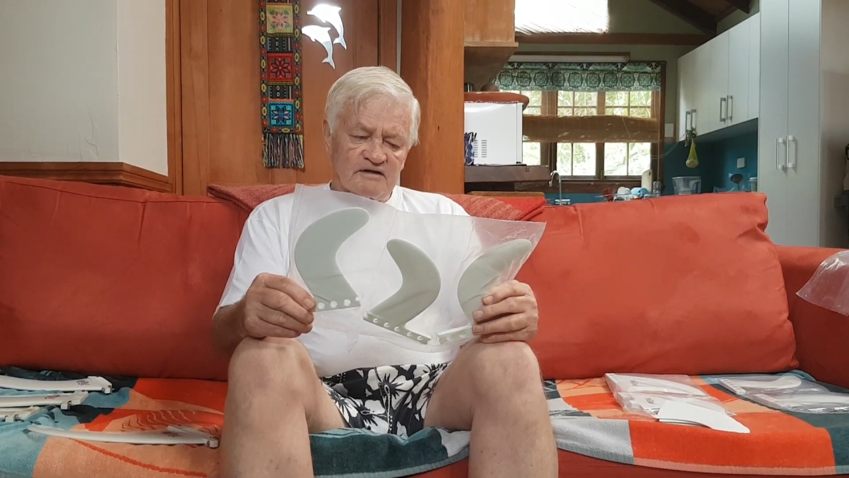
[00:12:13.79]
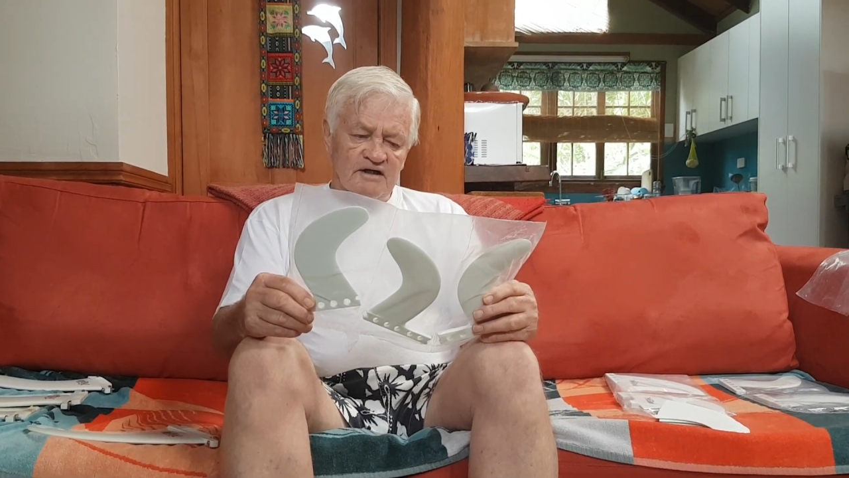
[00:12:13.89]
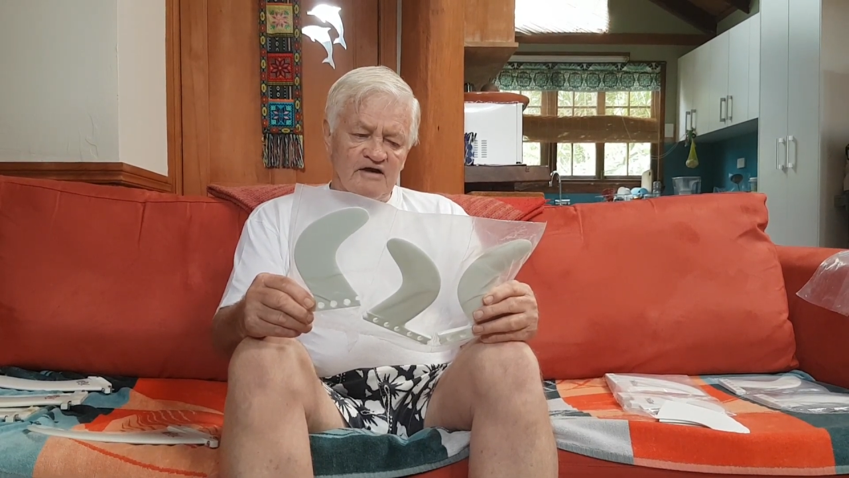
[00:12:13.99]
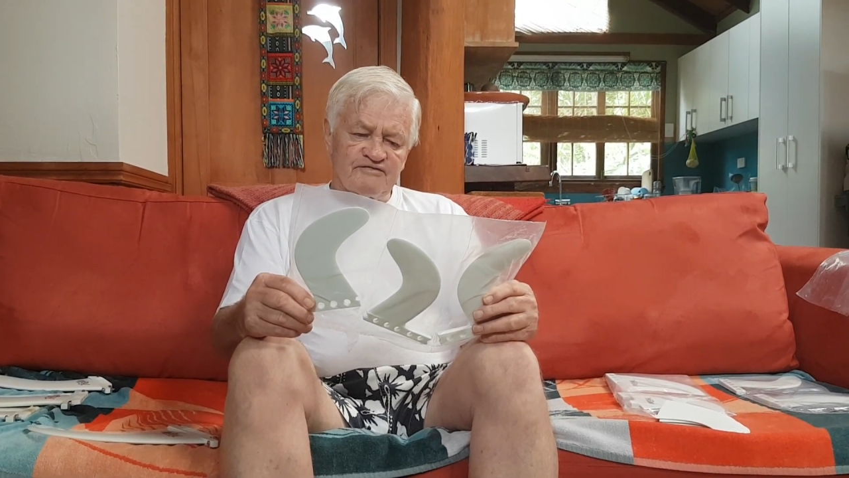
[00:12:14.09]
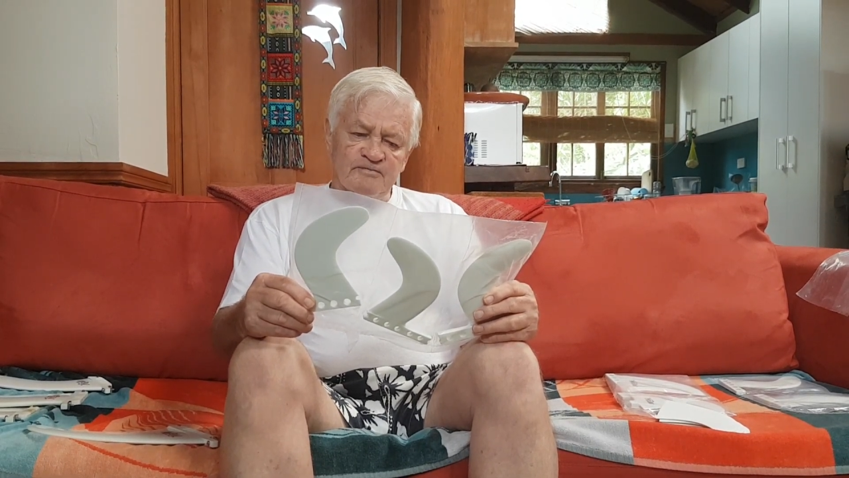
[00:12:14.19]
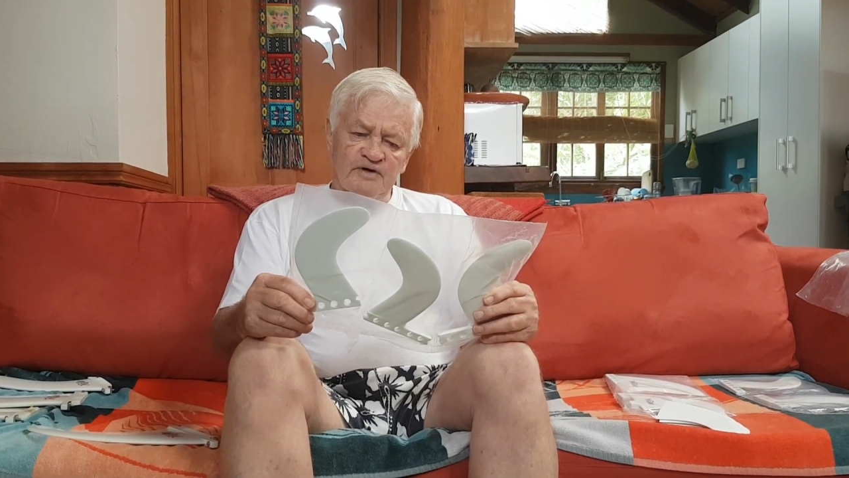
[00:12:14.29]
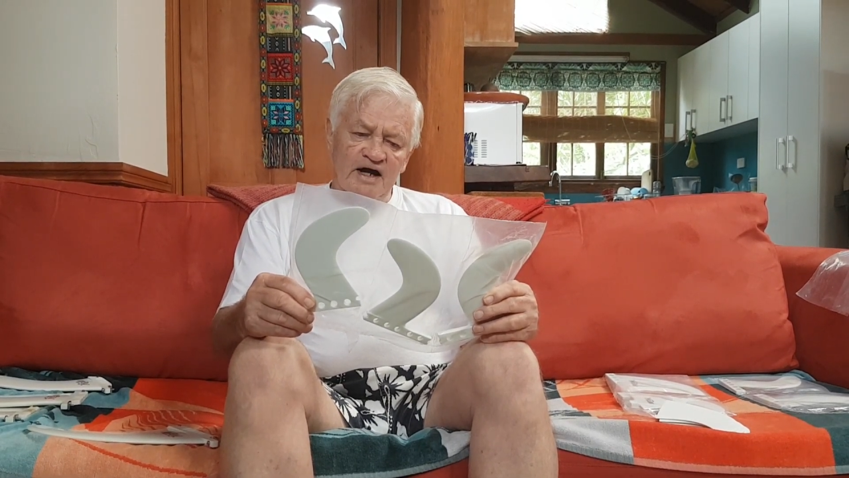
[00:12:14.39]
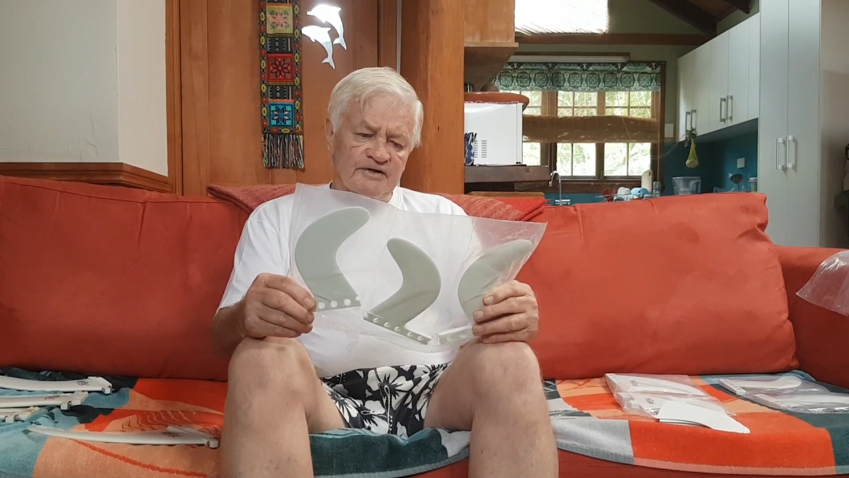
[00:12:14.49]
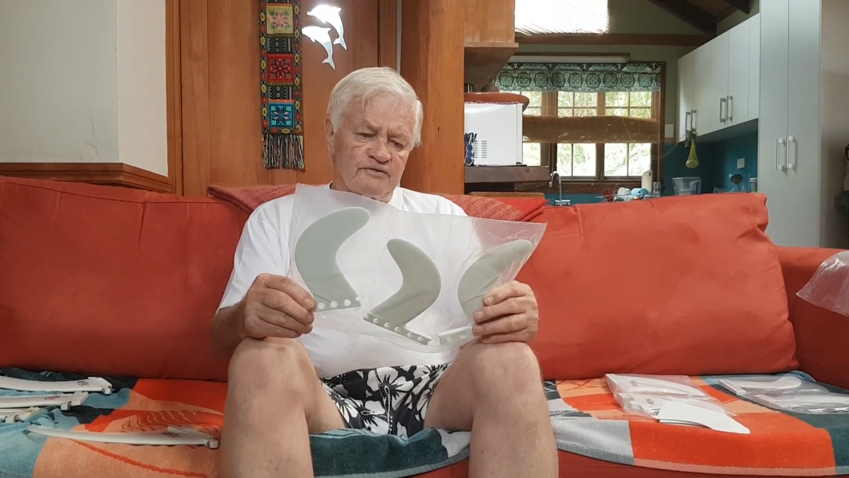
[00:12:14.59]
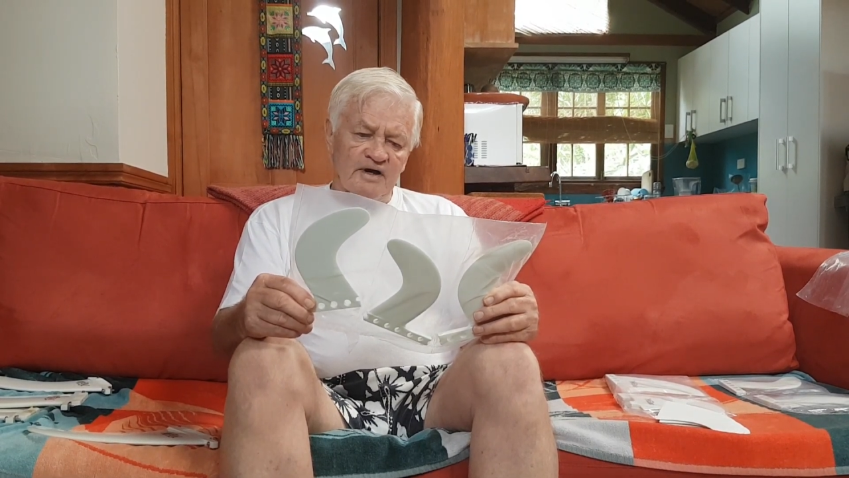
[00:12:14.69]
Go from
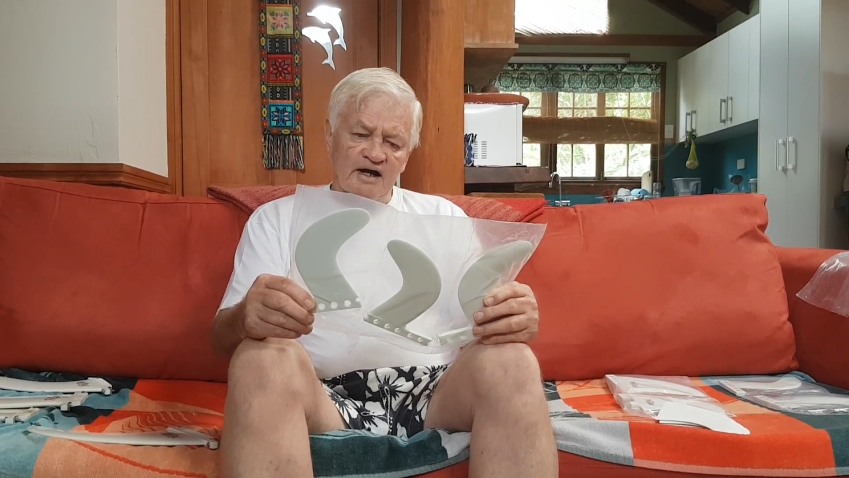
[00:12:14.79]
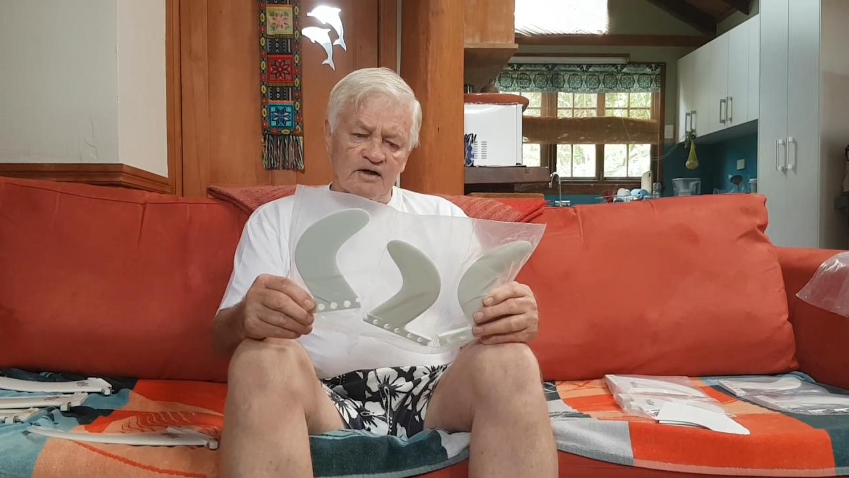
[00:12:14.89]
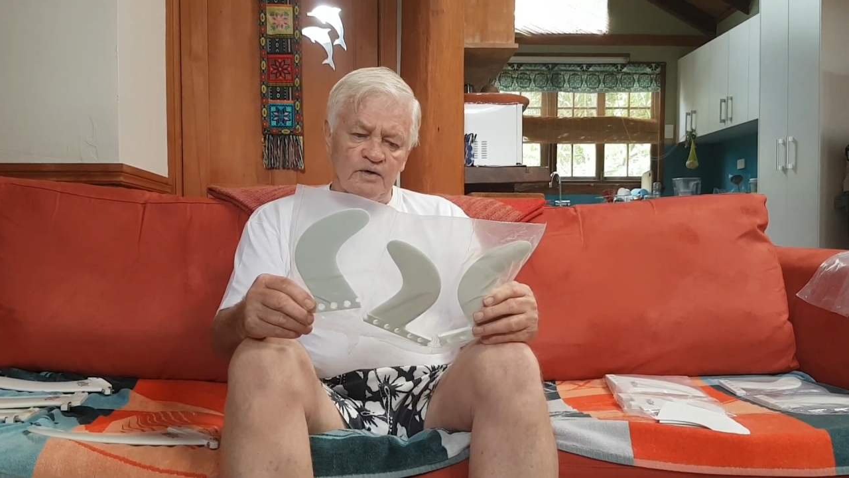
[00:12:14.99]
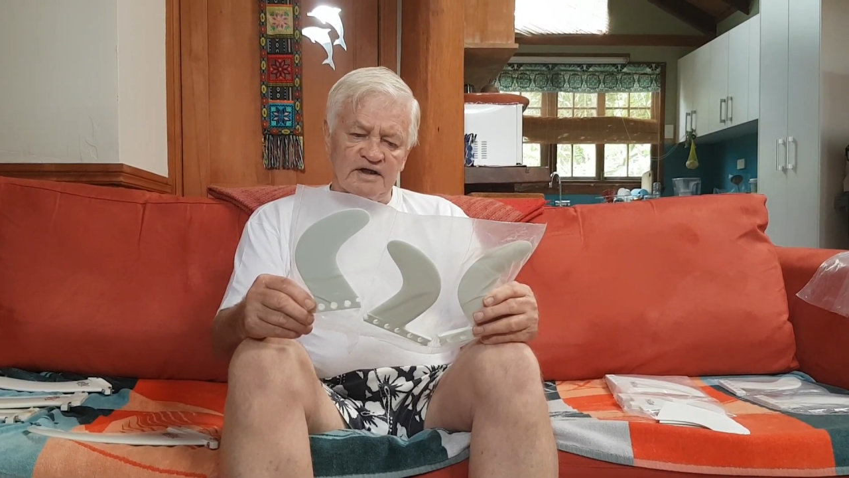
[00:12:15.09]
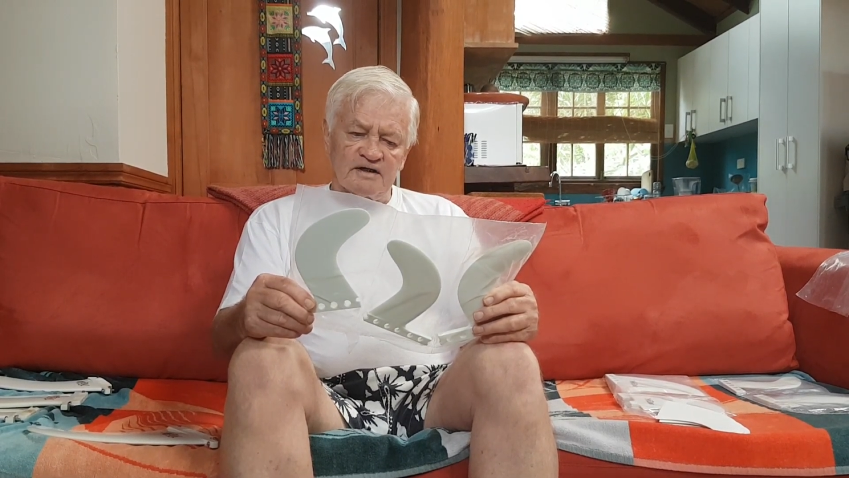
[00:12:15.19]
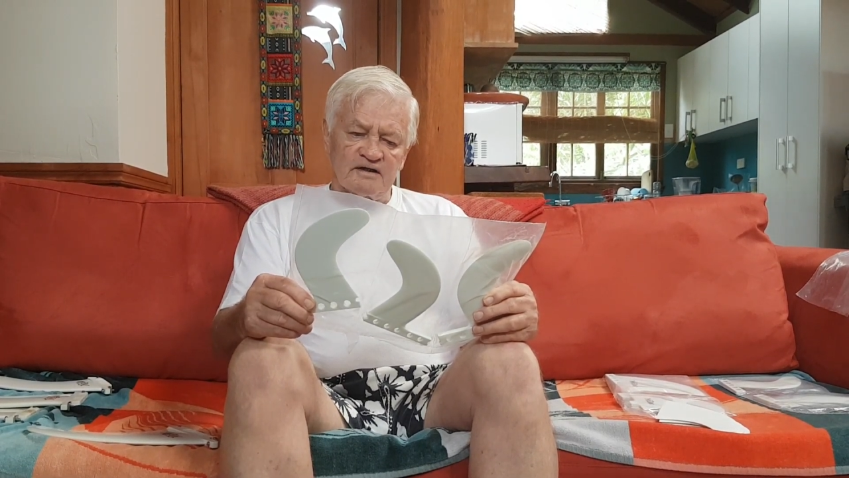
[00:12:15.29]
rail to rail quicker,